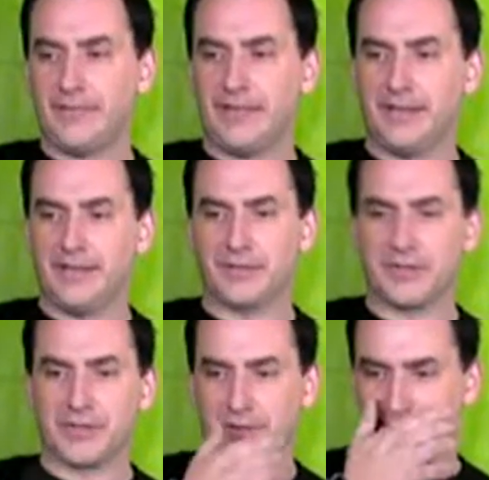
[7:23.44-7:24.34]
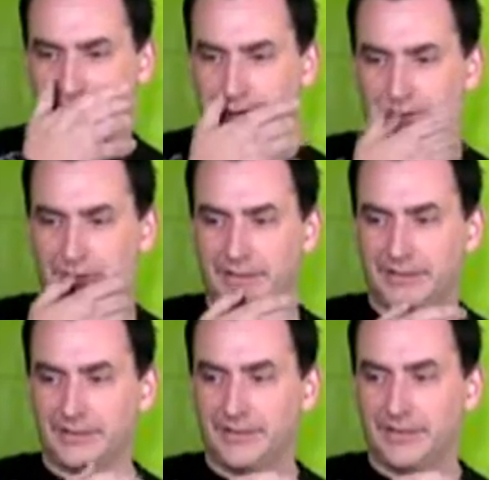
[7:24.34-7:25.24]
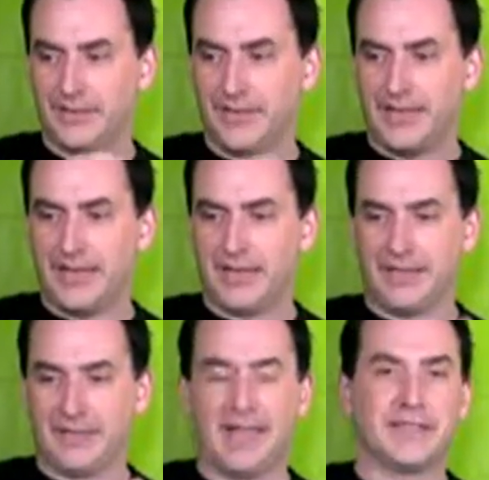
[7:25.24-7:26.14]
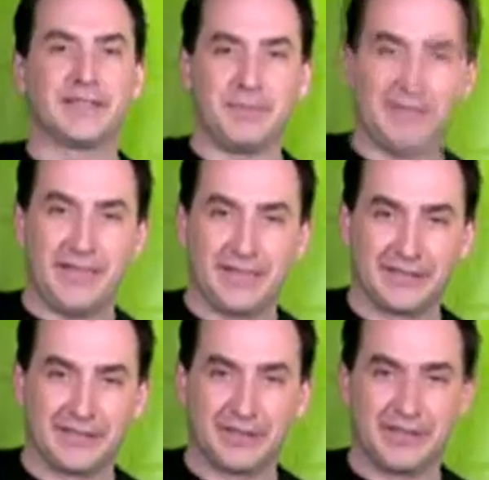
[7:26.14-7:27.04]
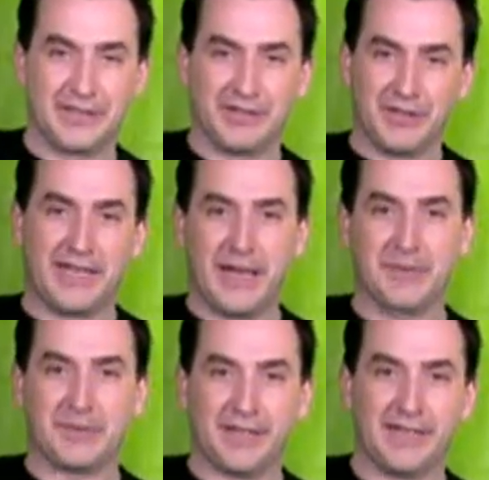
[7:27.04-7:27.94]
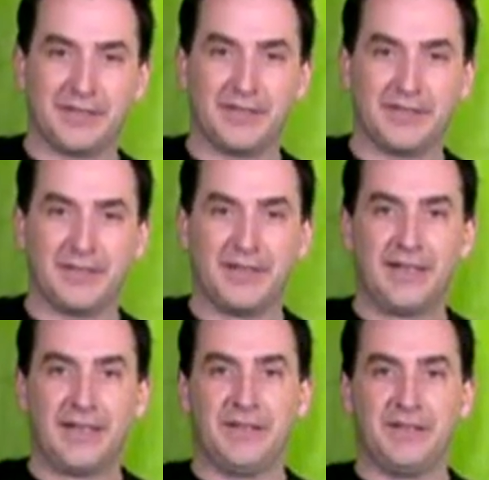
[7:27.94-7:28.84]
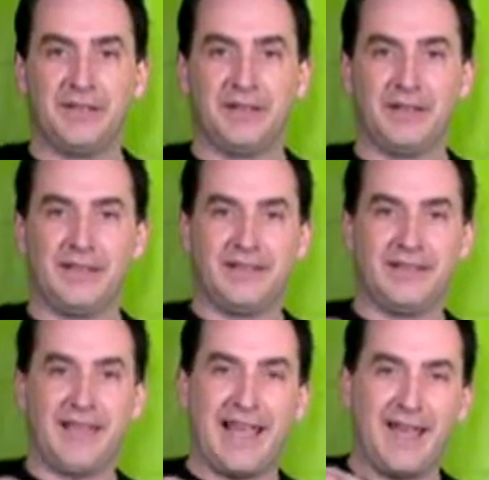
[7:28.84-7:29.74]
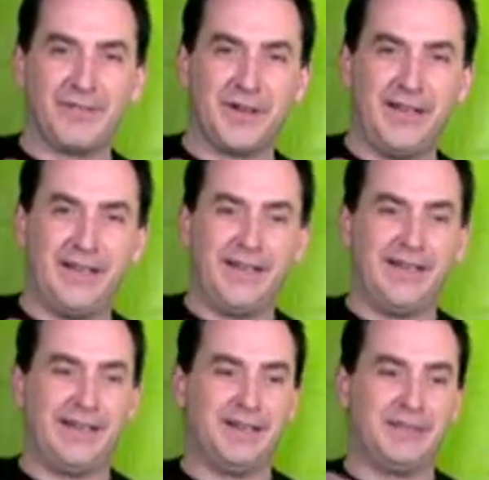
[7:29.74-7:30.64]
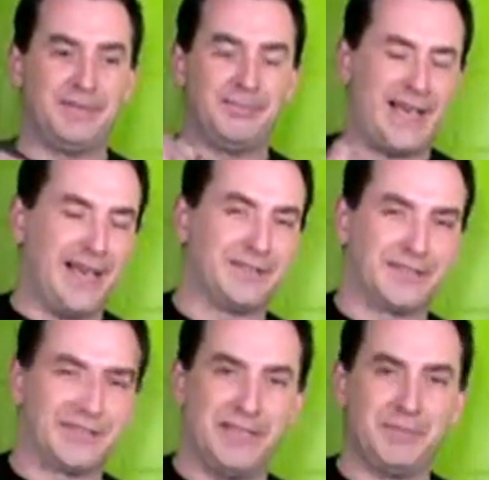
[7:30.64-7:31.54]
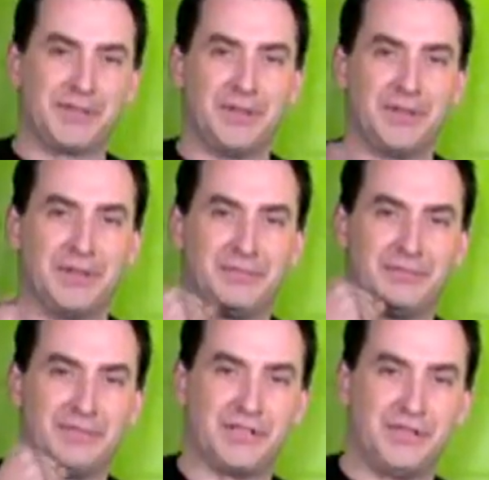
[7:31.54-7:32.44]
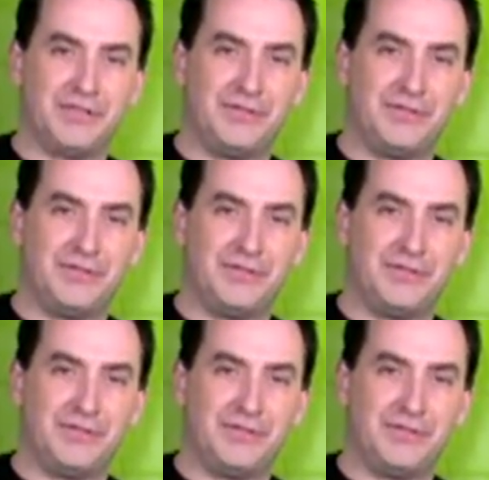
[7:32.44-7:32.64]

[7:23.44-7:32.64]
in the original Tick series, and that's going to be necessary to recapture that tone. Every panel seems so just